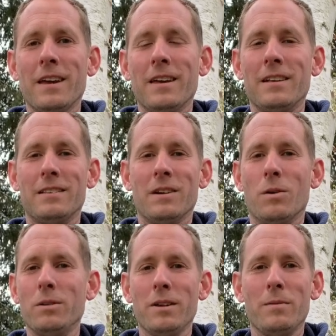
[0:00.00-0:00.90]
he's the
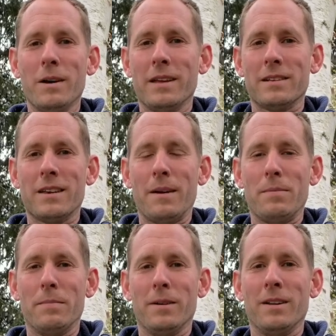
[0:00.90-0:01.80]
only one that's
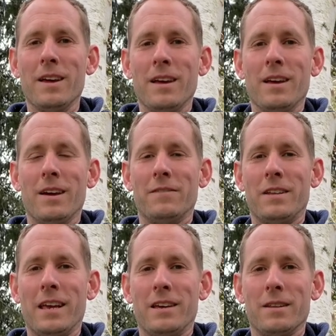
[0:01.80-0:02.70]
capable of
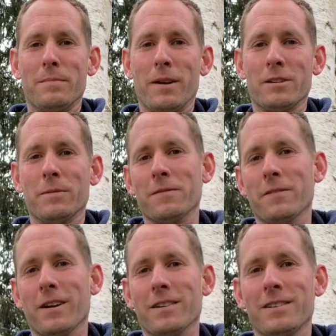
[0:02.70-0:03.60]
taking the punishment
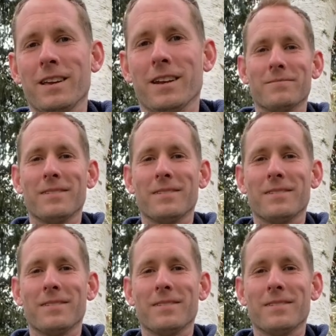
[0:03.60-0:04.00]
for our sin.